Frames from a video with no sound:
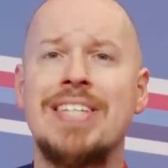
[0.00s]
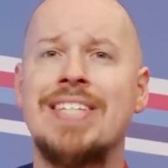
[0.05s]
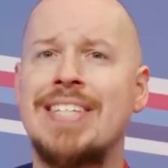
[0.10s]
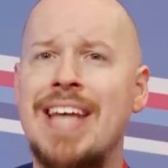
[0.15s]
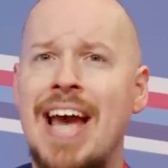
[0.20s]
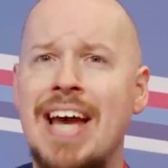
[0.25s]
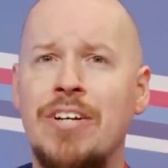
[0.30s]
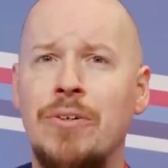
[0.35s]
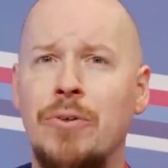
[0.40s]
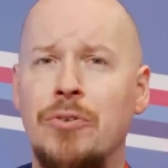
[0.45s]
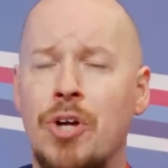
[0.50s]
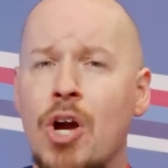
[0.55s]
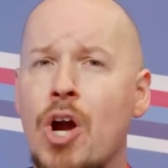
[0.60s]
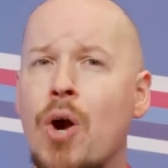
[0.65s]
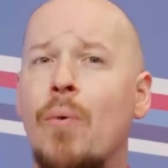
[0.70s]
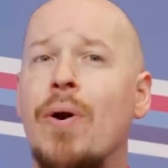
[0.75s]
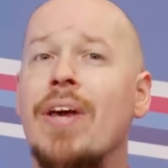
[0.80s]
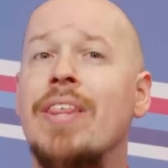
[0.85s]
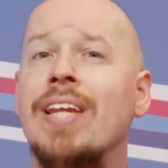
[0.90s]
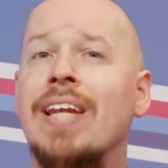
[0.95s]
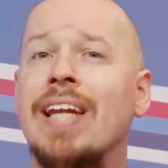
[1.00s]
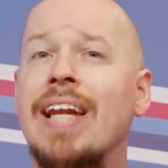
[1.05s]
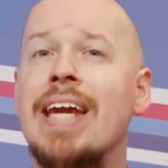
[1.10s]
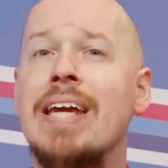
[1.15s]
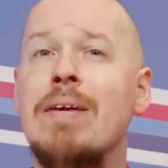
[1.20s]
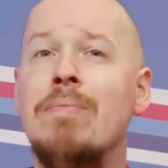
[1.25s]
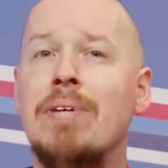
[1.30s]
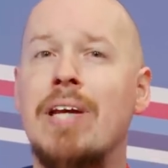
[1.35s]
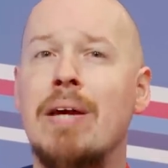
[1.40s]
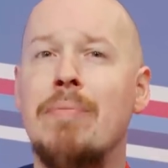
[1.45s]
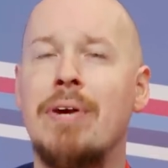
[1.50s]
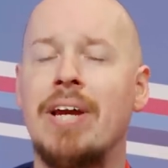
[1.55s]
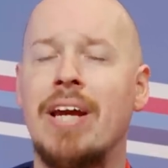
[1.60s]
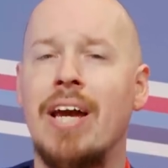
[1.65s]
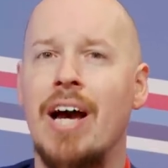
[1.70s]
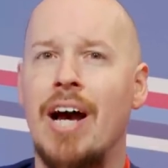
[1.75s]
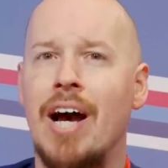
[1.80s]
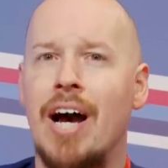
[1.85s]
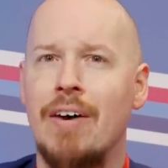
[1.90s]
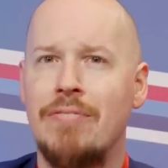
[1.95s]
saddled with lame gimmick
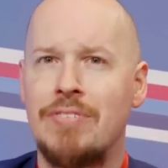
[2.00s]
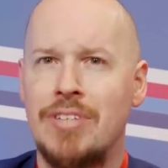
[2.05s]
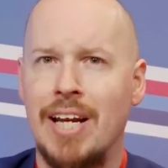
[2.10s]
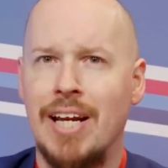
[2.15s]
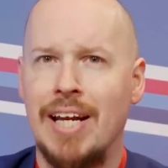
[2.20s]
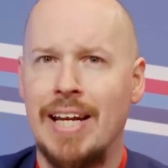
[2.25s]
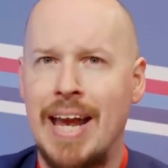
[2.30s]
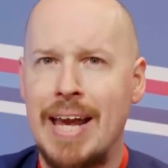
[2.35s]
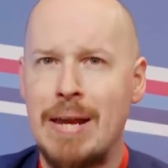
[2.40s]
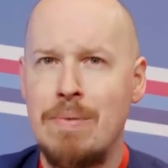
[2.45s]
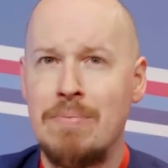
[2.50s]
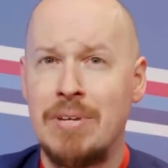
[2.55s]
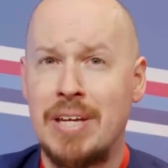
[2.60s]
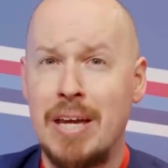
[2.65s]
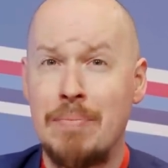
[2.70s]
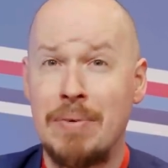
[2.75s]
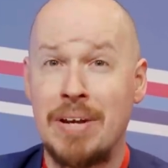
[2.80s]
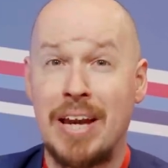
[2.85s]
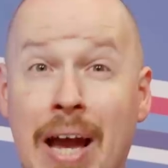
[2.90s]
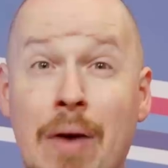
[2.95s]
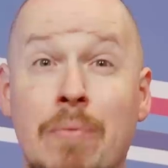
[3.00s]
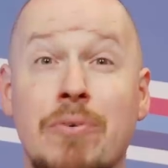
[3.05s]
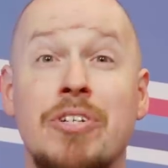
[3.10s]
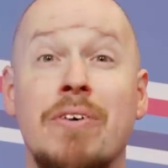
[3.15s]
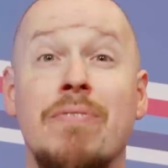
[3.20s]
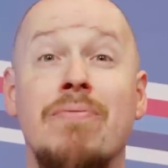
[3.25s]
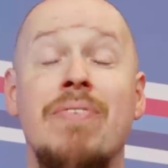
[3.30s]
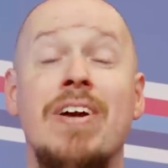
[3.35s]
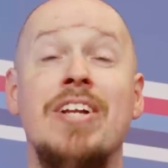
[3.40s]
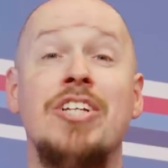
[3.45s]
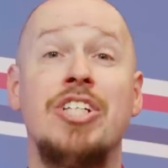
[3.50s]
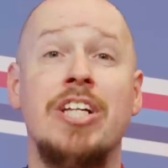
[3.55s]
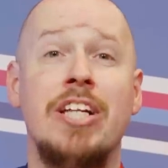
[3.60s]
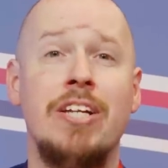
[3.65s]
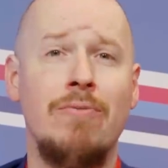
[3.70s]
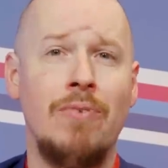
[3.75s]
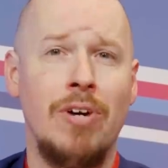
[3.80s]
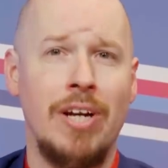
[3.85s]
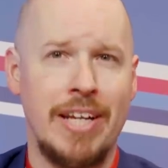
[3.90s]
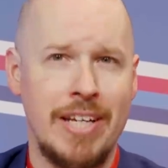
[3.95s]
after lame gimmick and was
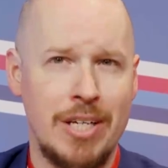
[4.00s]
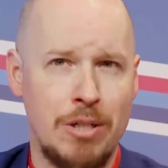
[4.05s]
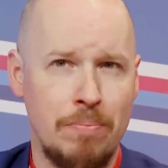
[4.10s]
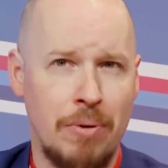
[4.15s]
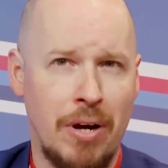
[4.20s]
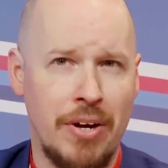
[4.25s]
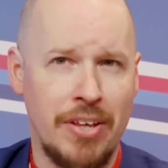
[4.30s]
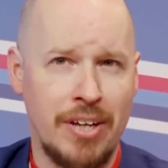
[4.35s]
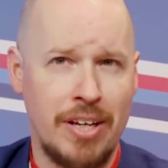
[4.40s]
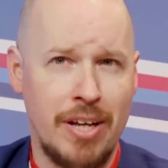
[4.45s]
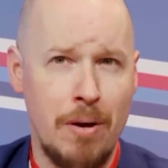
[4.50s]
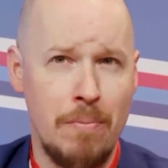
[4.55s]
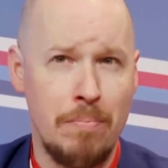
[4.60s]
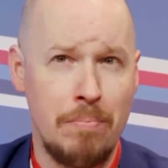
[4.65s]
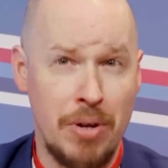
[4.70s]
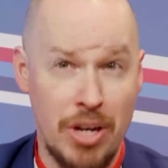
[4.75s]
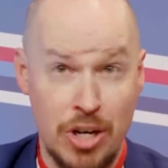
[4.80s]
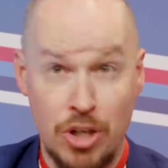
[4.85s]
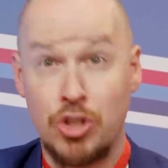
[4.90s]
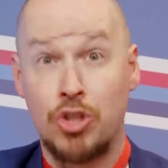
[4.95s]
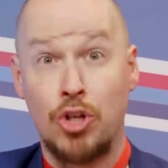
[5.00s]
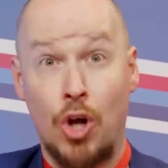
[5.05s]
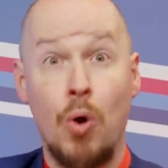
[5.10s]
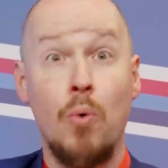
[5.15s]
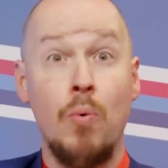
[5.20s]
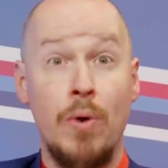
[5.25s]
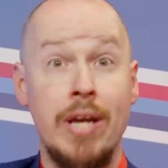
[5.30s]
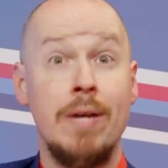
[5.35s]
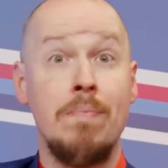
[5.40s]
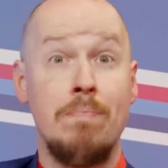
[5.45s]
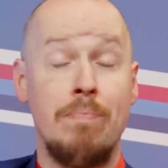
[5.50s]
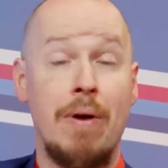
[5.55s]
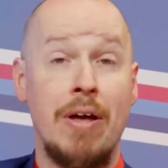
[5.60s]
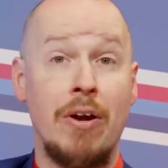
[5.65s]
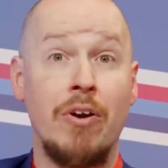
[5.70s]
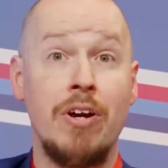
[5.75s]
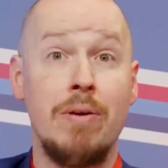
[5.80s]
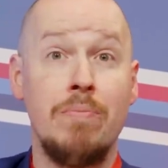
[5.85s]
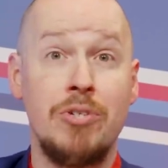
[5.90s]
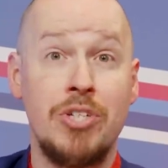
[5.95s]
eventually released by the company. So he bet
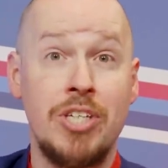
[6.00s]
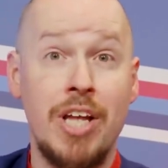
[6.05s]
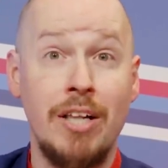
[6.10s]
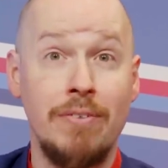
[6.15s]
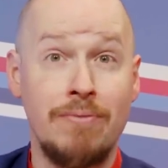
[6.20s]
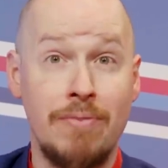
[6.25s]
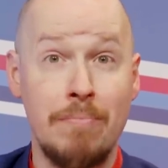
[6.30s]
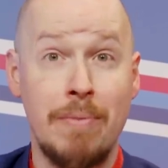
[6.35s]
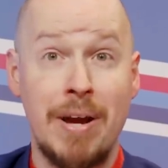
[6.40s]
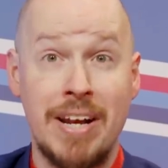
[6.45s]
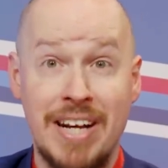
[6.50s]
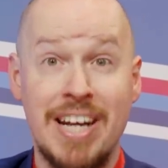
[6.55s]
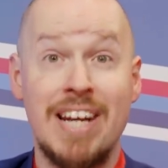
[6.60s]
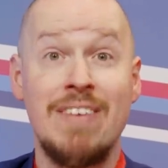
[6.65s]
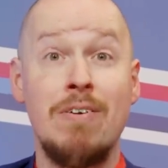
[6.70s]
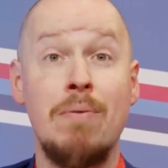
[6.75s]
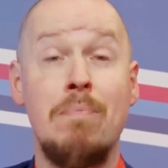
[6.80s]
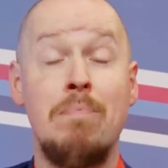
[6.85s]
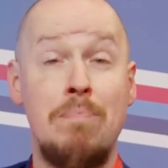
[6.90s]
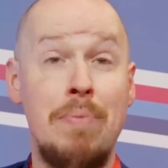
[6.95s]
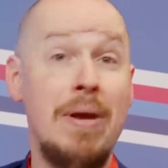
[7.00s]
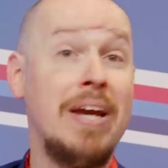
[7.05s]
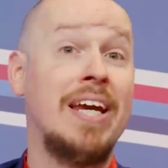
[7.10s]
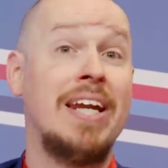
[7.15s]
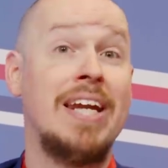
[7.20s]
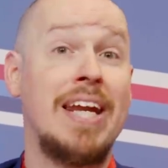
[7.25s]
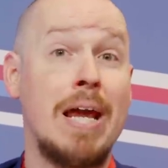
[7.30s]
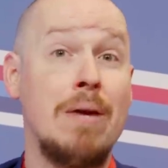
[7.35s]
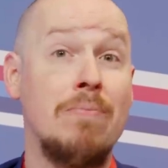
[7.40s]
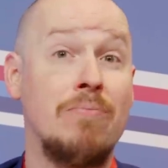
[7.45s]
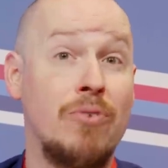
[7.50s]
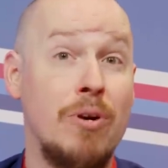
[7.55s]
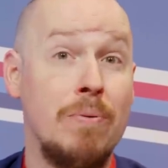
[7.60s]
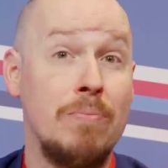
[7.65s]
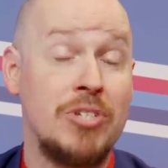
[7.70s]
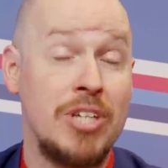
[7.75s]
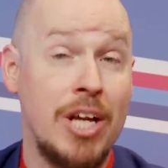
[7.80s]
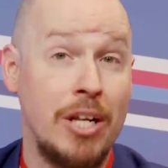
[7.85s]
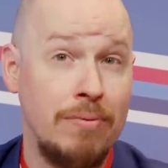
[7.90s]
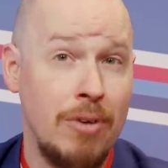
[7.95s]
on himself and made an even bigger name for
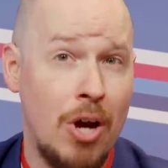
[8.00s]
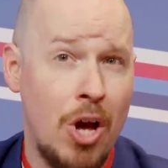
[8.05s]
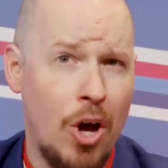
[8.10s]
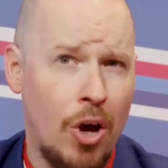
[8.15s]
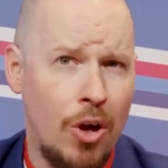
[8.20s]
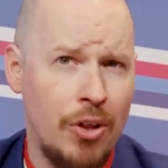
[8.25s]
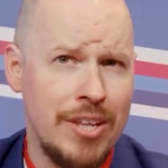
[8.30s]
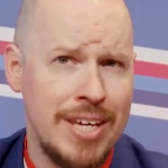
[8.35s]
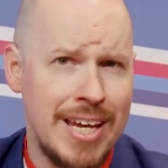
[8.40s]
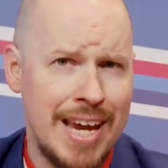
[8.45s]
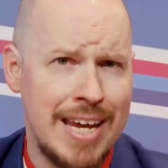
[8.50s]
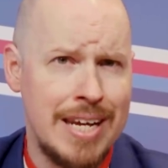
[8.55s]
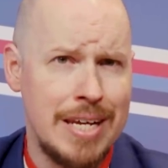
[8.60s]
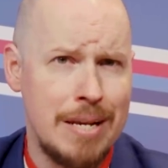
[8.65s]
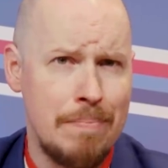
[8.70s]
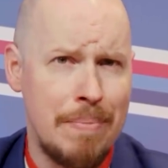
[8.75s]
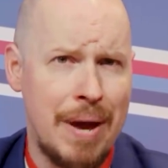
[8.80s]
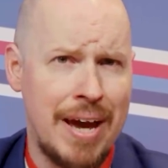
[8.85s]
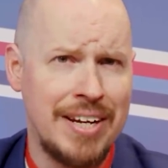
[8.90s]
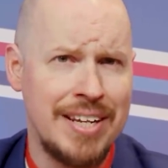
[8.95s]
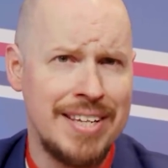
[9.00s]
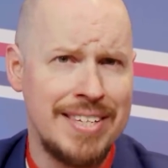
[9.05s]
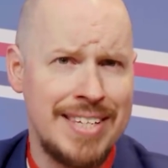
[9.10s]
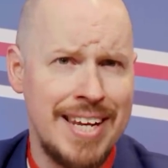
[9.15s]
himself on the independent